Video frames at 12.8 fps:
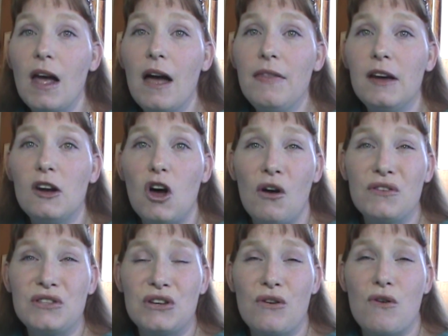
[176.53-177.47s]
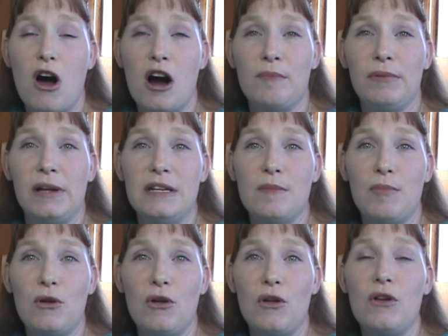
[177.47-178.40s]
And then also our
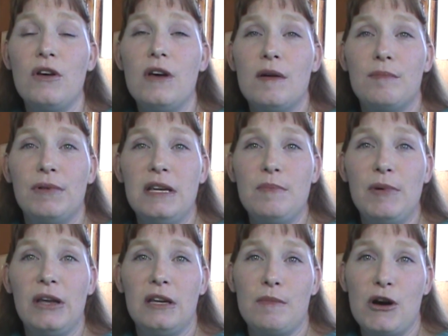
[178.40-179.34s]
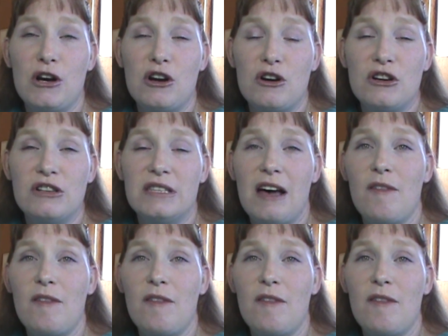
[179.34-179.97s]
blendability markers